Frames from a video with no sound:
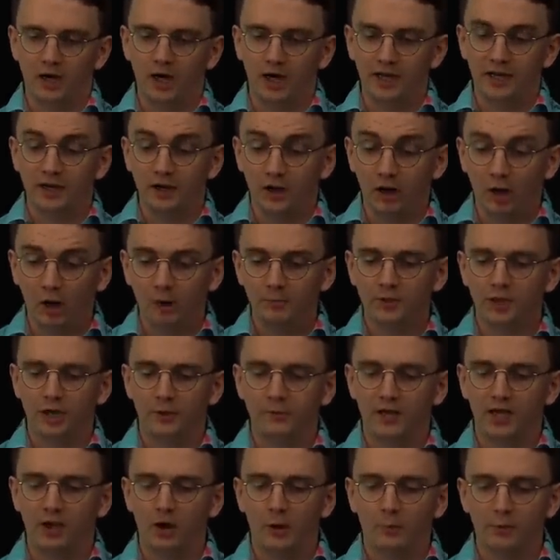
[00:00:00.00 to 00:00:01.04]
an
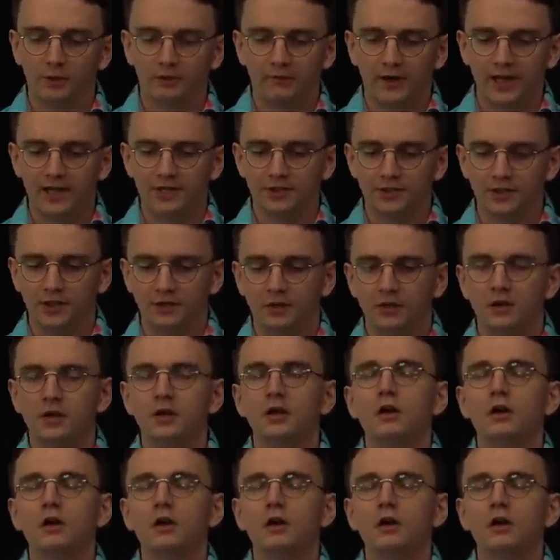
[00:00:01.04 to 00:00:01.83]
upcoming operation